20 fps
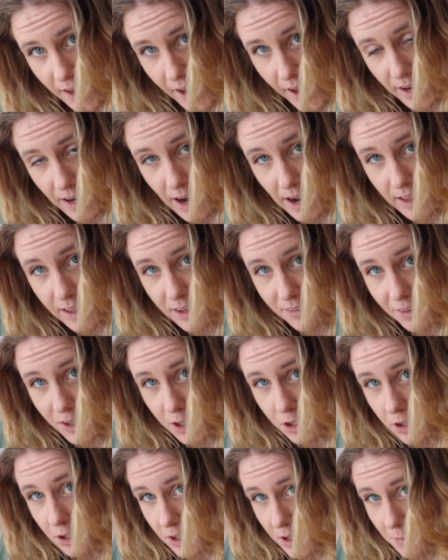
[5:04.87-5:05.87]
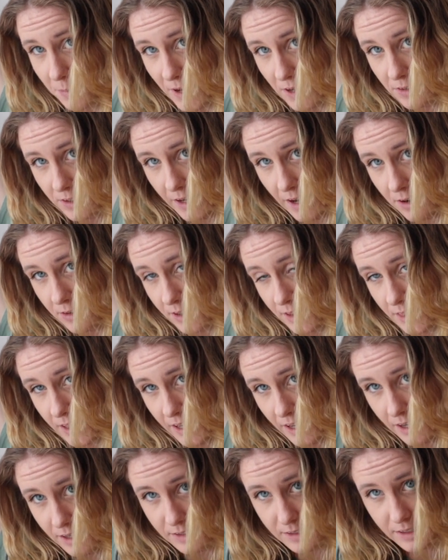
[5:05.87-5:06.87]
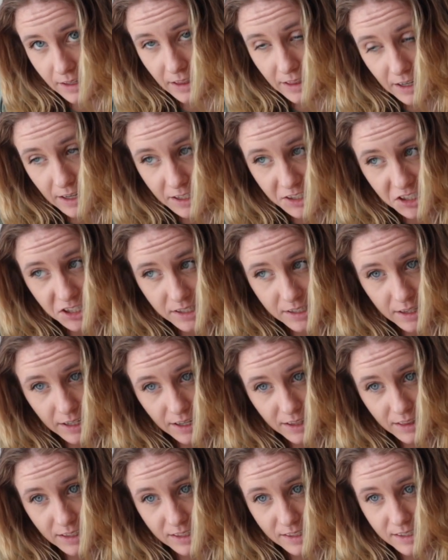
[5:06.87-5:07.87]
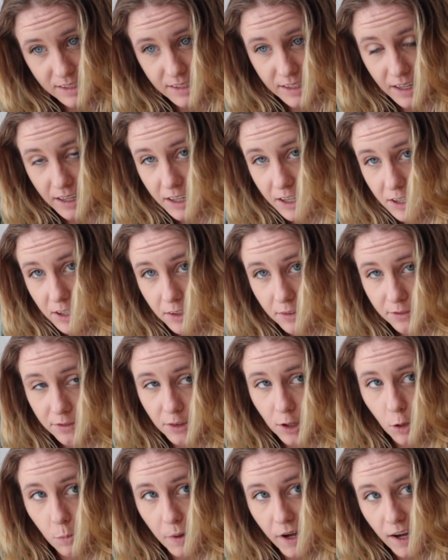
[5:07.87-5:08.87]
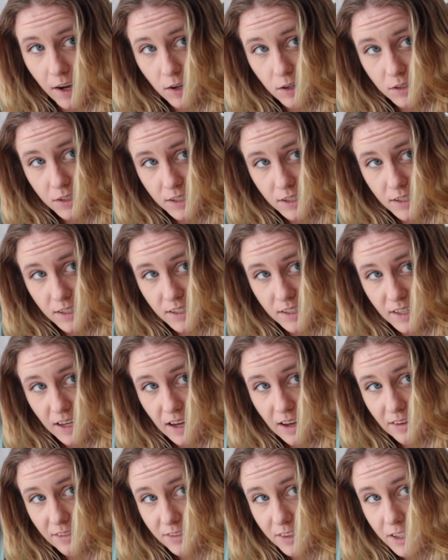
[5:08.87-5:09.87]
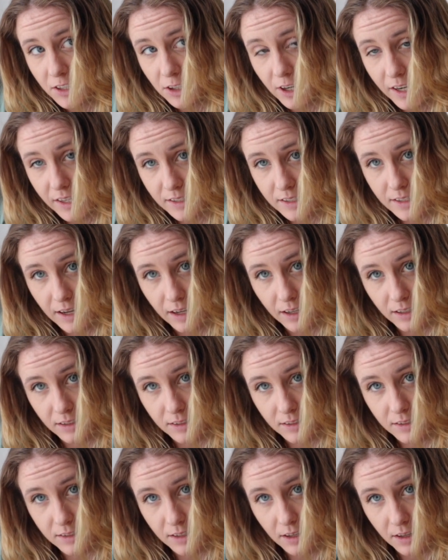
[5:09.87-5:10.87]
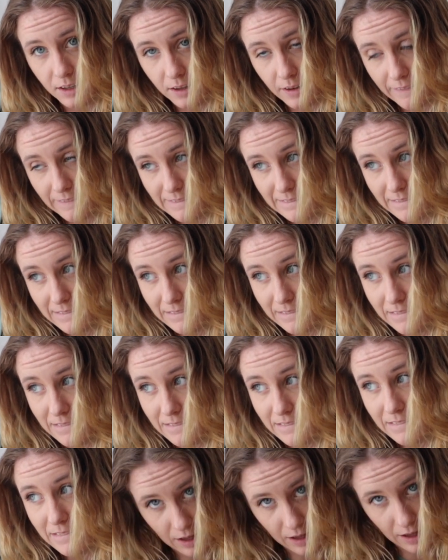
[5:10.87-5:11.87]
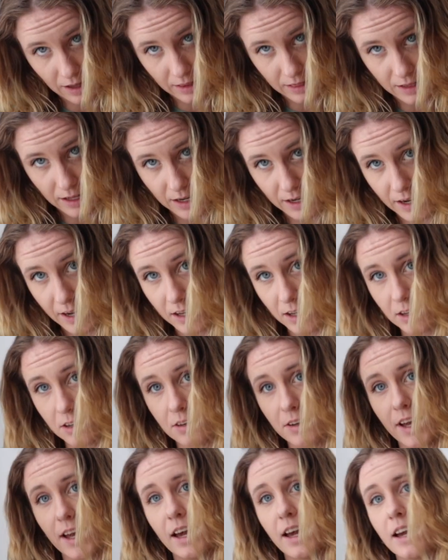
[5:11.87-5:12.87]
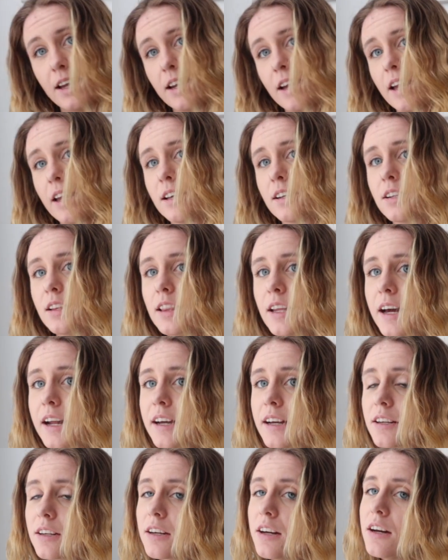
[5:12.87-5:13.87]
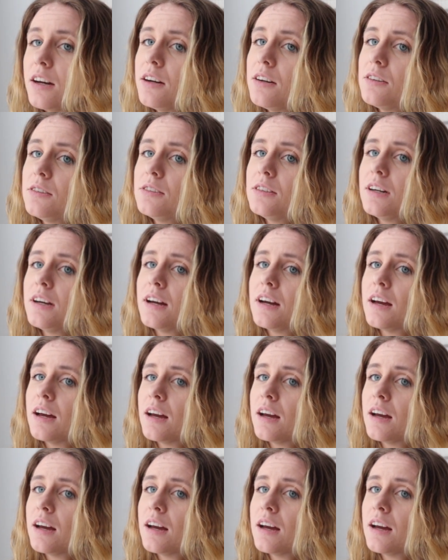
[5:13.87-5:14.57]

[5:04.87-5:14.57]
and I leave a good amount out at the end, and then I just let this sit here for about 7 or 8 seconds. And then I go ahead and let it go,